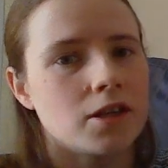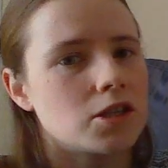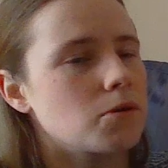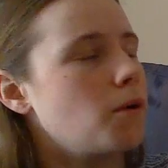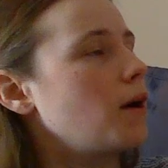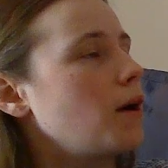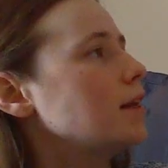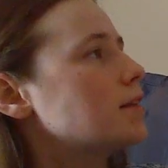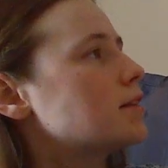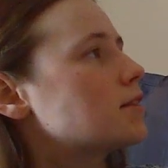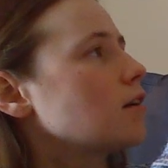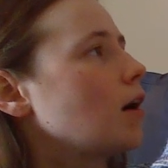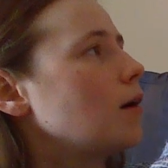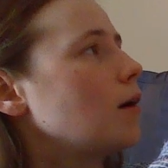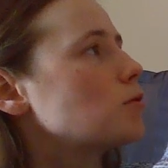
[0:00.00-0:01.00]
So I need
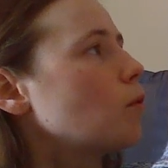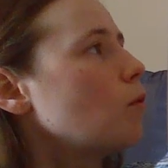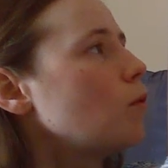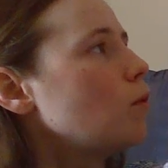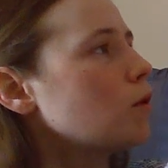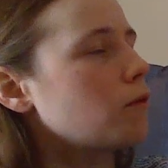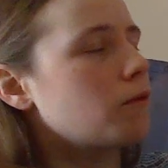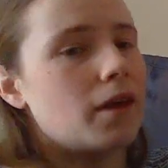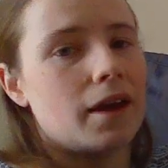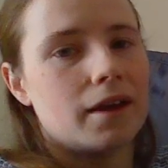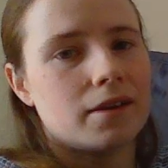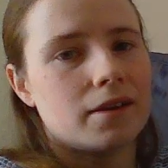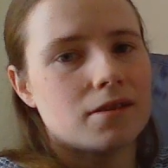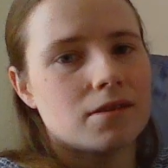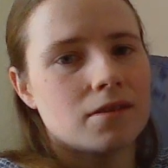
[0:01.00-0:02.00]
to times all of
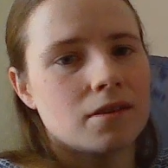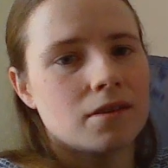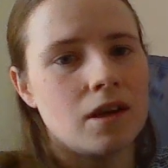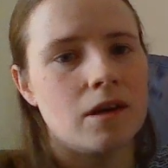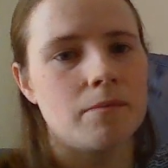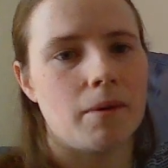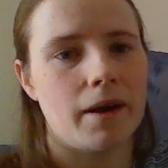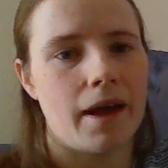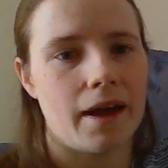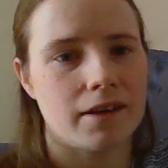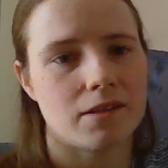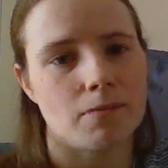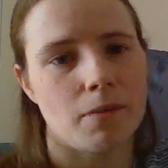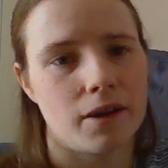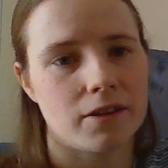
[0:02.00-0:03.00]
this by
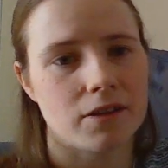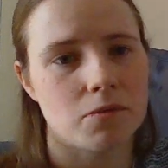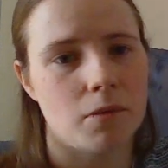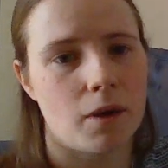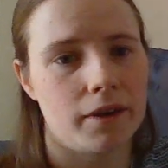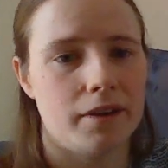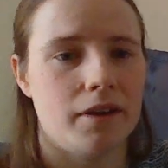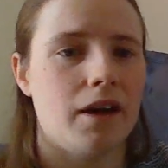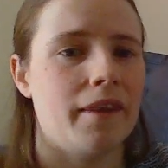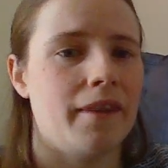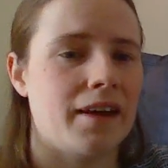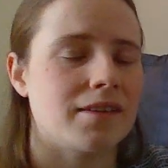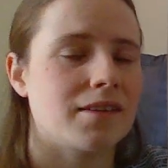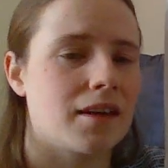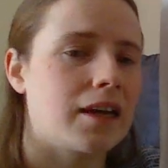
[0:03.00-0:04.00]
x minus 1,
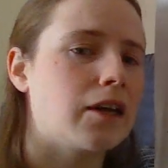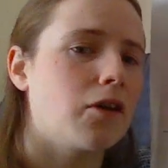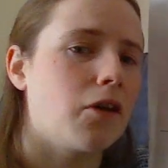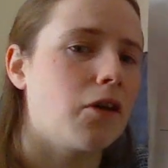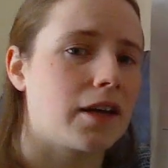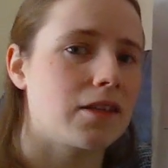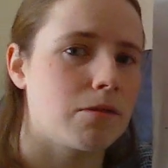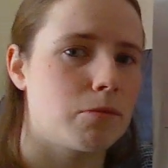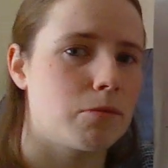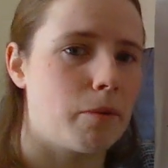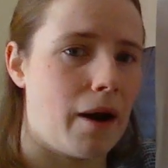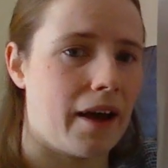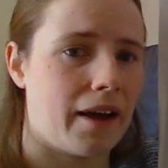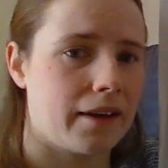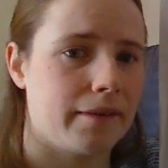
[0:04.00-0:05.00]
and that's going to look like a double
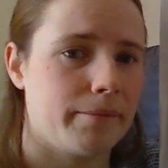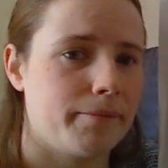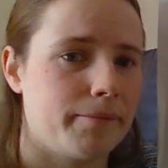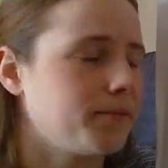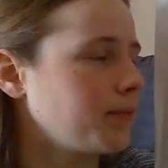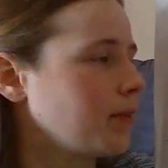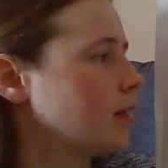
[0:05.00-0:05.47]
bracket.